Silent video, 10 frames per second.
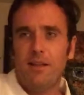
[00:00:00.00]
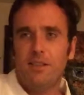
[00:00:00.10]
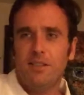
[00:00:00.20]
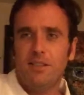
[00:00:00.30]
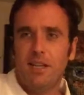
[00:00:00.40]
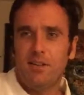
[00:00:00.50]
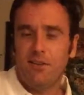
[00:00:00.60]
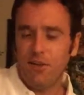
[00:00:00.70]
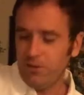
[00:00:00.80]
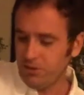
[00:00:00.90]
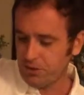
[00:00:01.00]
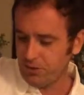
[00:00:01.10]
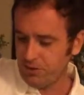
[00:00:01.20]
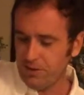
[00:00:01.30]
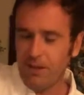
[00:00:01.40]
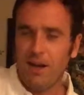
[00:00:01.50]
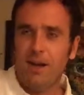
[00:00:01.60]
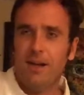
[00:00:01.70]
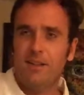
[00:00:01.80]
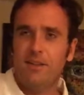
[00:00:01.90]
Just to introduce you
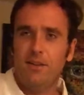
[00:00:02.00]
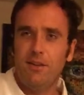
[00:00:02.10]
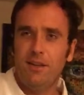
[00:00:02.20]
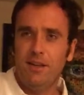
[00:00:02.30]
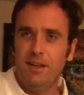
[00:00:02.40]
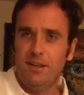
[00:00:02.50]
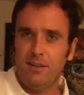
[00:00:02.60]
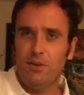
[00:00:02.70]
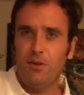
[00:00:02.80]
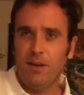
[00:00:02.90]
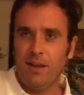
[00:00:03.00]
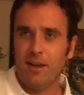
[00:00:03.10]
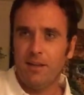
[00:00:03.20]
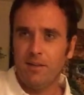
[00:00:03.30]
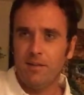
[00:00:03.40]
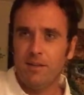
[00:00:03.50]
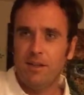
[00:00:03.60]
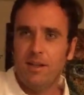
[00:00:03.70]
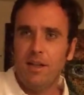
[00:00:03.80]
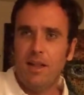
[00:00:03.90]
to the tuning,
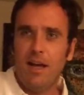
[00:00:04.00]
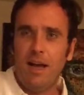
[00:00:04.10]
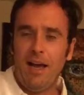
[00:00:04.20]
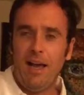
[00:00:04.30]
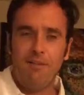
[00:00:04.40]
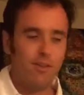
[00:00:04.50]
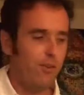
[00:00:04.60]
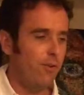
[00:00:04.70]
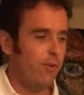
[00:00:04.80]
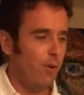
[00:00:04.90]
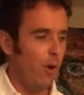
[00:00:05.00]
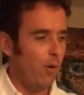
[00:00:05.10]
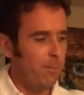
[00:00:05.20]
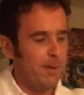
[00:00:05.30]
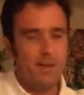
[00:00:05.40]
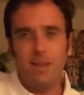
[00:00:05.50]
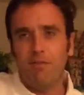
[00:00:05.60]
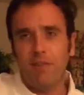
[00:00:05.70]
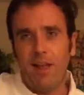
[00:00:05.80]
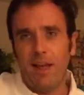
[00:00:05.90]
I have it tuned to an open D
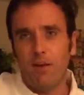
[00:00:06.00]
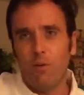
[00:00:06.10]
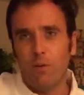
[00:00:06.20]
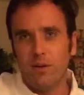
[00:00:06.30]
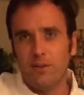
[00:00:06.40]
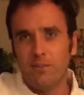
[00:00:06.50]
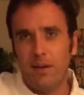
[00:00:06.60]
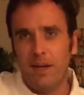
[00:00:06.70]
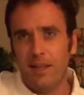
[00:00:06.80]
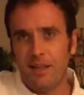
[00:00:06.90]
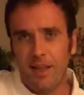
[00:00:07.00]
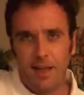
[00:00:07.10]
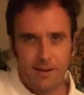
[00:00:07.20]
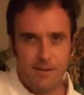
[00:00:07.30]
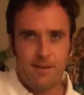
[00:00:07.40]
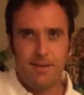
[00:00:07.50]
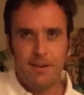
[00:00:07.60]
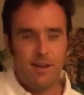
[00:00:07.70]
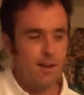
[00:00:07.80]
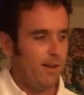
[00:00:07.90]
flat chord, meaning that
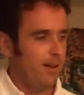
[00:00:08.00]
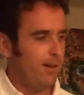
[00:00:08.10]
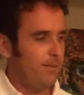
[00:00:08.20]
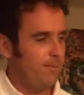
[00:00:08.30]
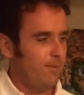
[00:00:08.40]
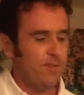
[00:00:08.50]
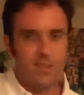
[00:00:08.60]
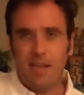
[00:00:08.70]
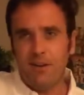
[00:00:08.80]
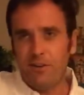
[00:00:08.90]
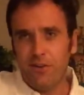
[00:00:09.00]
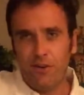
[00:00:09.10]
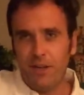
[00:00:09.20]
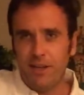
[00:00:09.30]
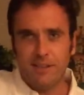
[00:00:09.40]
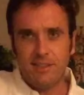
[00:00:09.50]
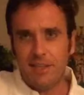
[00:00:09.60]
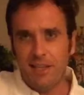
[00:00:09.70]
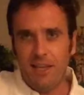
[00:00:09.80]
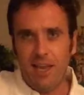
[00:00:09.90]
standard tuning is
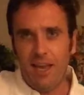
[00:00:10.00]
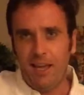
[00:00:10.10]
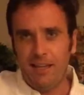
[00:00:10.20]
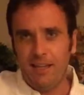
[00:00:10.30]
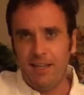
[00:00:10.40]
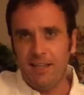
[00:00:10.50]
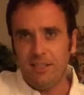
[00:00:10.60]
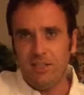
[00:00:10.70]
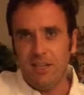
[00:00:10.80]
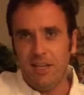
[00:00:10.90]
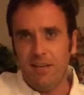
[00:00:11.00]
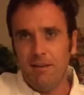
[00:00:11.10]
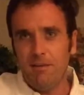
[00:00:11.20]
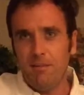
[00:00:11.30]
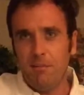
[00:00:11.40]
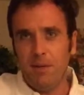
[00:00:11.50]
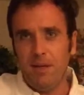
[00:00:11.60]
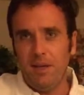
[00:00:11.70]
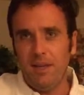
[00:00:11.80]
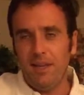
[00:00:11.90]
E, A, D, G,
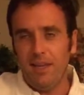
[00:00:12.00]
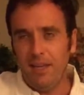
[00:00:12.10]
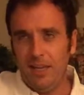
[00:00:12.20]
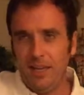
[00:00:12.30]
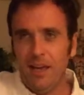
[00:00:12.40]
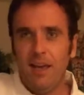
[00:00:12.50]
B, E.